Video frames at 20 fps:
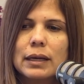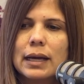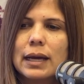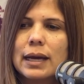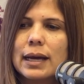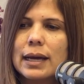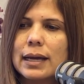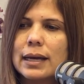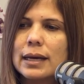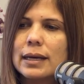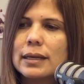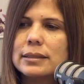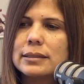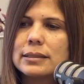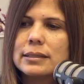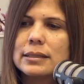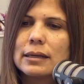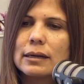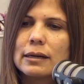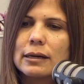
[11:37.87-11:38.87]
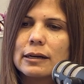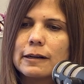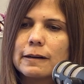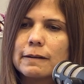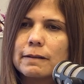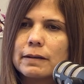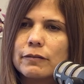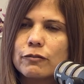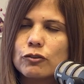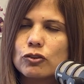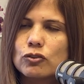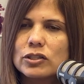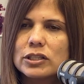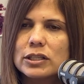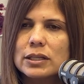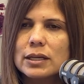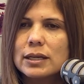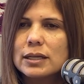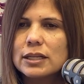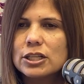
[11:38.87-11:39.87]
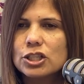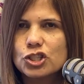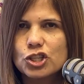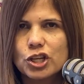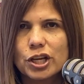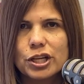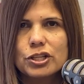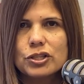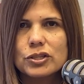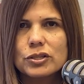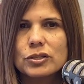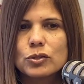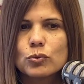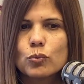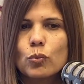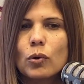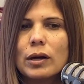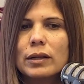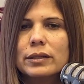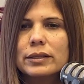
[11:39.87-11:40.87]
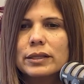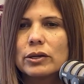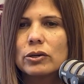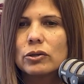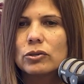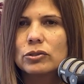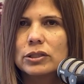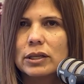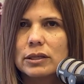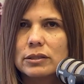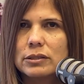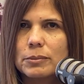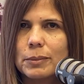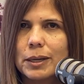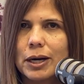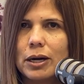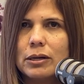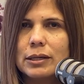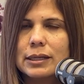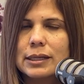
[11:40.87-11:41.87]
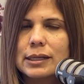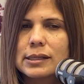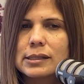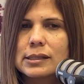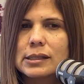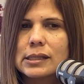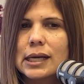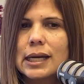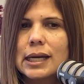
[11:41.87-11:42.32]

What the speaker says: And if you see any changes while they're on the antibiotics,